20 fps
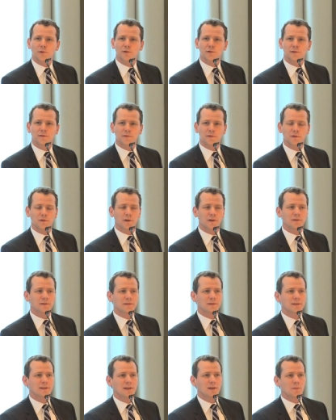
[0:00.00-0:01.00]
most of you
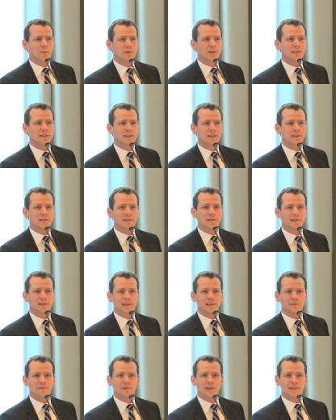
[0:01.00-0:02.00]
aren't
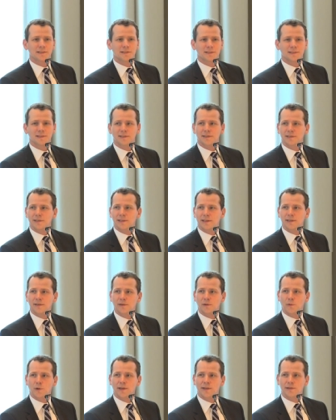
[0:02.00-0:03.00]
particularly invested
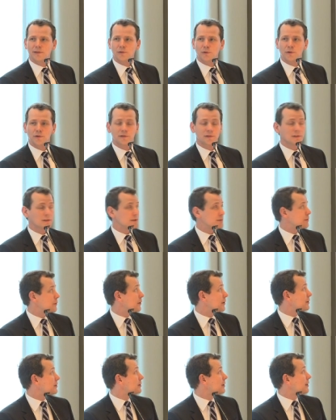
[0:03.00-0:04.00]
in the way the tort system
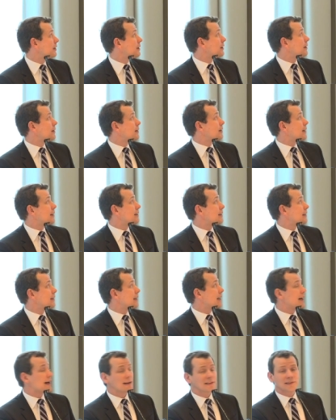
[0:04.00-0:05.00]
works. And
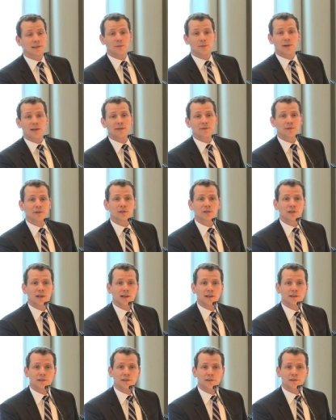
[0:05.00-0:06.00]
then the accident benefits
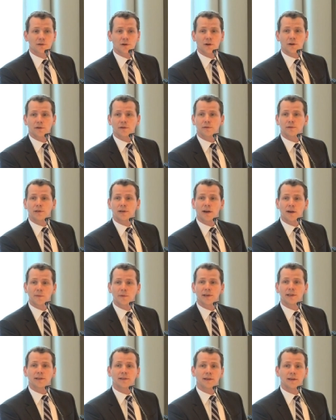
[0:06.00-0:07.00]
changes are
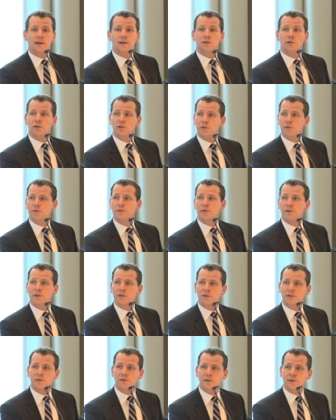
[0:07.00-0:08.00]
coming June
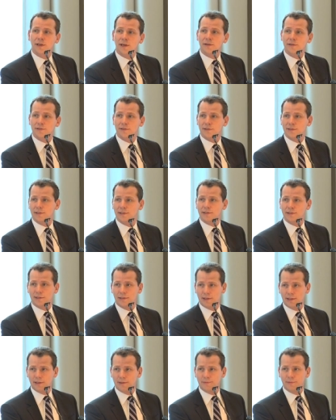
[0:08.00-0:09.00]
1st,
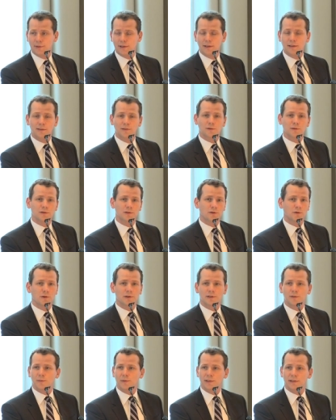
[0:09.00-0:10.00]
2016, so it's
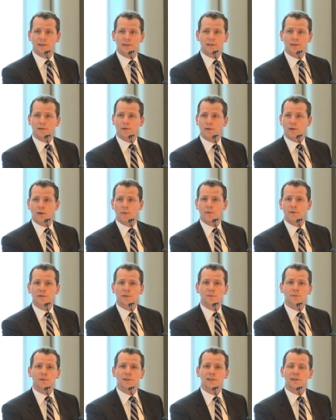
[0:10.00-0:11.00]
going to be an
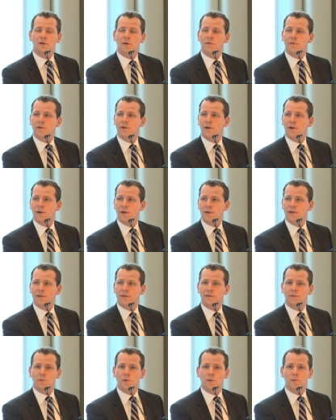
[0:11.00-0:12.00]
almost complete
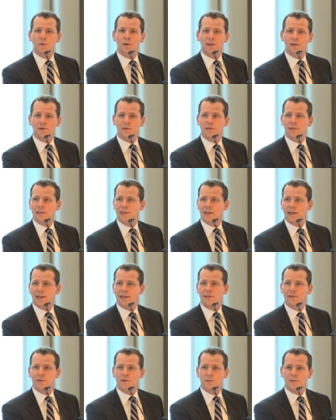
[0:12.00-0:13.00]
overhaul of what we know
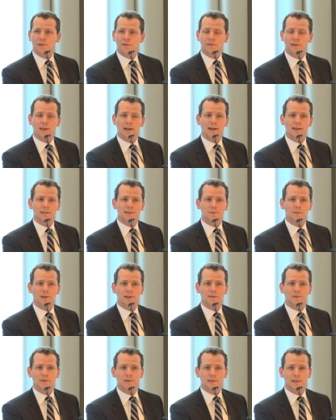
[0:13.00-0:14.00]
today in terms of the accident
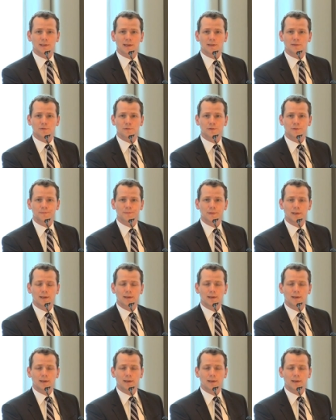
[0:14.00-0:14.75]
benefits schedule.